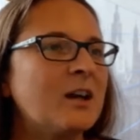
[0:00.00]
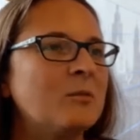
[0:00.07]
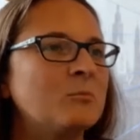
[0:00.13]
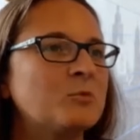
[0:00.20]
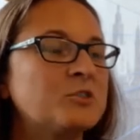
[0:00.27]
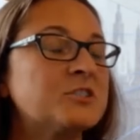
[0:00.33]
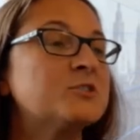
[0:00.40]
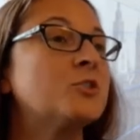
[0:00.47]

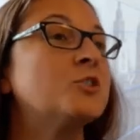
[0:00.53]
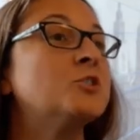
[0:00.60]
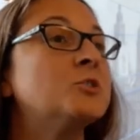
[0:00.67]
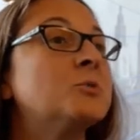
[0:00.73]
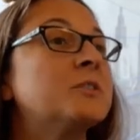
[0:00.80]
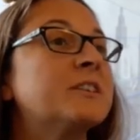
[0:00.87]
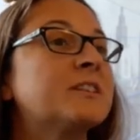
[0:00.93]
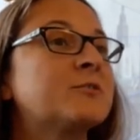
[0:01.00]
Which is not a new
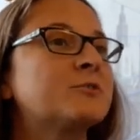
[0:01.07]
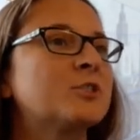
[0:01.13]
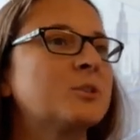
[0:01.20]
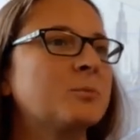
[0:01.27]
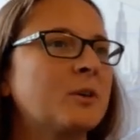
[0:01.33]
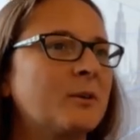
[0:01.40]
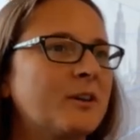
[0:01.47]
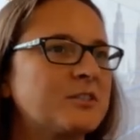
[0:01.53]
thing.
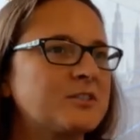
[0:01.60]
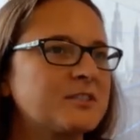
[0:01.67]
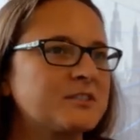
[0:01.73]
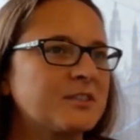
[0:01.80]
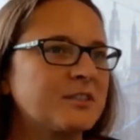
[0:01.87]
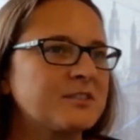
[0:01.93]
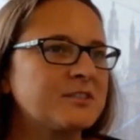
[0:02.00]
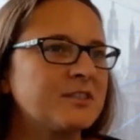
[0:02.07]
Vrbo actually
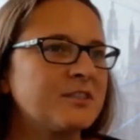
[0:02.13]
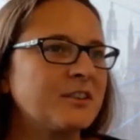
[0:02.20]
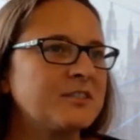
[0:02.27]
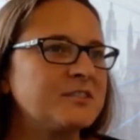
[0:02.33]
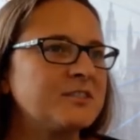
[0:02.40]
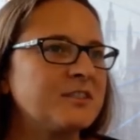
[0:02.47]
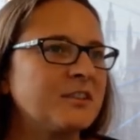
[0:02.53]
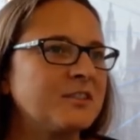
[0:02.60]
started in
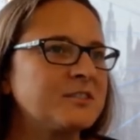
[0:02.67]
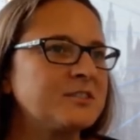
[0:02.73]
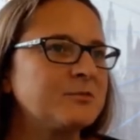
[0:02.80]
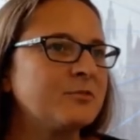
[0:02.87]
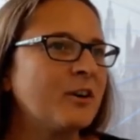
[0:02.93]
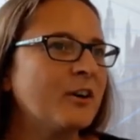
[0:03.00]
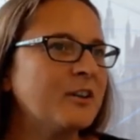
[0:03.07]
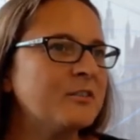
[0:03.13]

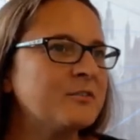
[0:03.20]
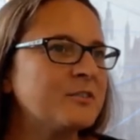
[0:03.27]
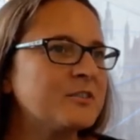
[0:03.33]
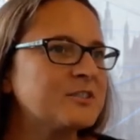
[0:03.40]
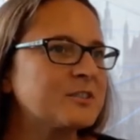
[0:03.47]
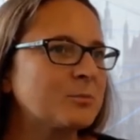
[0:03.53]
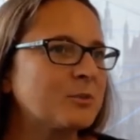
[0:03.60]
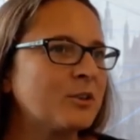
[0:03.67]
1995.
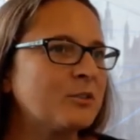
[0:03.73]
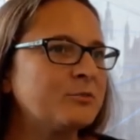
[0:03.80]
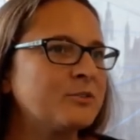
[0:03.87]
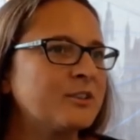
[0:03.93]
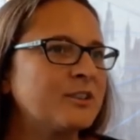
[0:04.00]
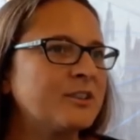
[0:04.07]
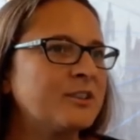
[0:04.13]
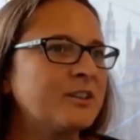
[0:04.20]
So we
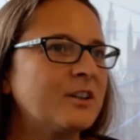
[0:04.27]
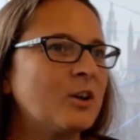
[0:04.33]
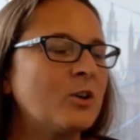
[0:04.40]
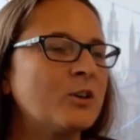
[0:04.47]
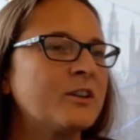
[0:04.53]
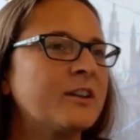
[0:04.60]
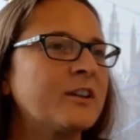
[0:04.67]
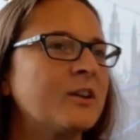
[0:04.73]
offer
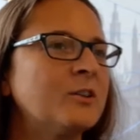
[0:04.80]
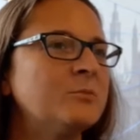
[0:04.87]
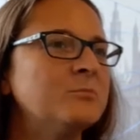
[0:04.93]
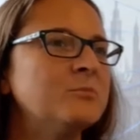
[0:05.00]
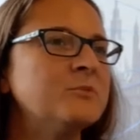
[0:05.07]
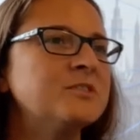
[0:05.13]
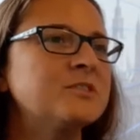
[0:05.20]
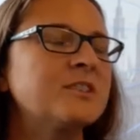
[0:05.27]
holiday
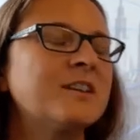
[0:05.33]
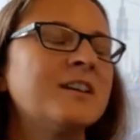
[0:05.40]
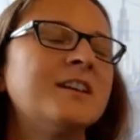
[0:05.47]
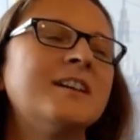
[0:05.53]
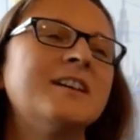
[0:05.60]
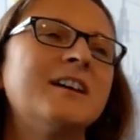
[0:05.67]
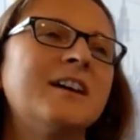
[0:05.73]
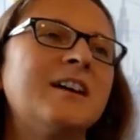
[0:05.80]
homes
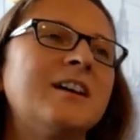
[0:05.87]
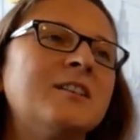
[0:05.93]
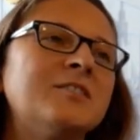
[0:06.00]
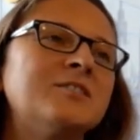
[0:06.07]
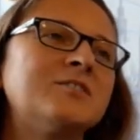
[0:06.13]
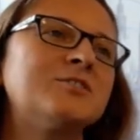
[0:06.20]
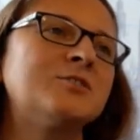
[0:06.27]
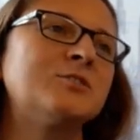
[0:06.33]

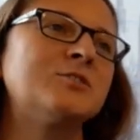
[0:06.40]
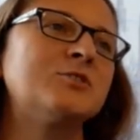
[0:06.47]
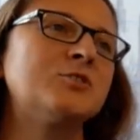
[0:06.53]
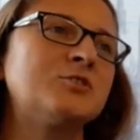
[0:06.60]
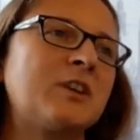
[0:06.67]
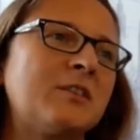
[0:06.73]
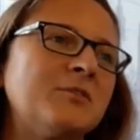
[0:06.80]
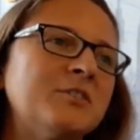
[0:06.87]
to
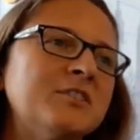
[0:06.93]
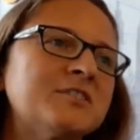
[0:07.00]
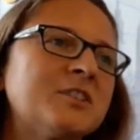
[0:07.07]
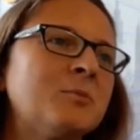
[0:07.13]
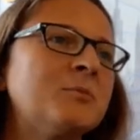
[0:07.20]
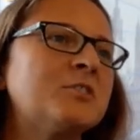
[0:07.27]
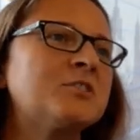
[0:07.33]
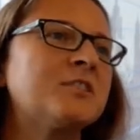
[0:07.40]
travellers. My
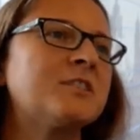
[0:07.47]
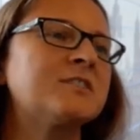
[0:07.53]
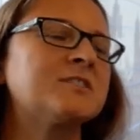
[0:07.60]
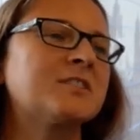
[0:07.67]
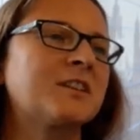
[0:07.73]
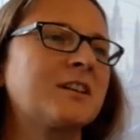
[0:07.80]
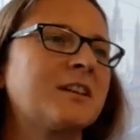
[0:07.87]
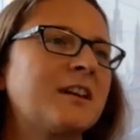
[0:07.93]
mission is to
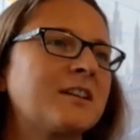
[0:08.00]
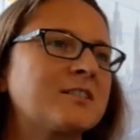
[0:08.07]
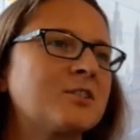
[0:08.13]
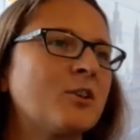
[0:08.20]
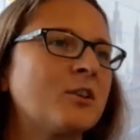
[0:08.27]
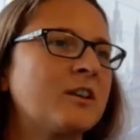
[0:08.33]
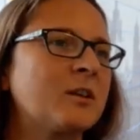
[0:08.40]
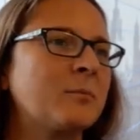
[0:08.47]
connect
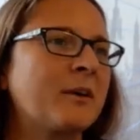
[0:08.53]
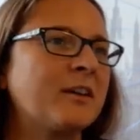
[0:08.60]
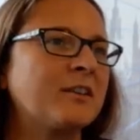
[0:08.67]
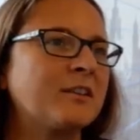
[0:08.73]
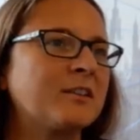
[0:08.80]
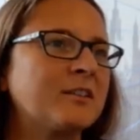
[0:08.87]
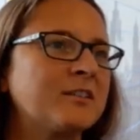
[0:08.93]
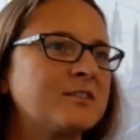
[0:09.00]

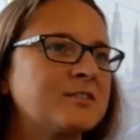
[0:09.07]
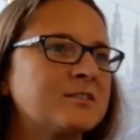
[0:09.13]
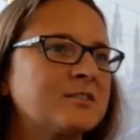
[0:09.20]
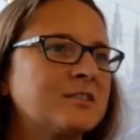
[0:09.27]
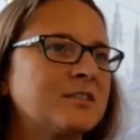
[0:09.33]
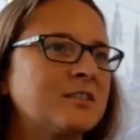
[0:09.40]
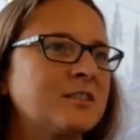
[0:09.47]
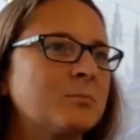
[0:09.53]
holidaymakers
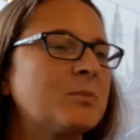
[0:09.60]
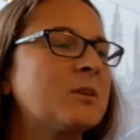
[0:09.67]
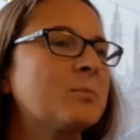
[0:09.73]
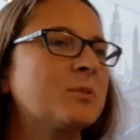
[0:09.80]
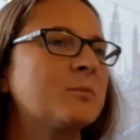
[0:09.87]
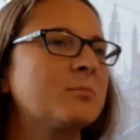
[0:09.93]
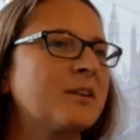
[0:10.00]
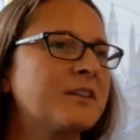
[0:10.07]
to the
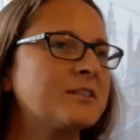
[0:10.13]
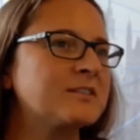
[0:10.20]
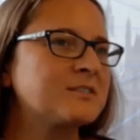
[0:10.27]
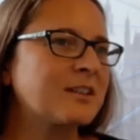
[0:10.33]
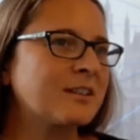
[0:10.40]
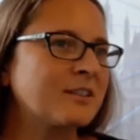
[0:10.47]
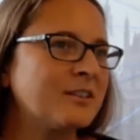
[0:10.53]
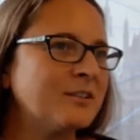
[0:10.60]
people and places
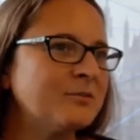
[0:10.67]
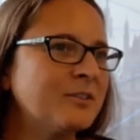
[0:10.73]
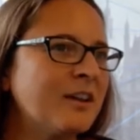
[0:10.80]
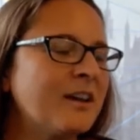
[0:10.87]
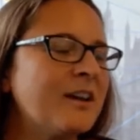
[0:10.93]
they love,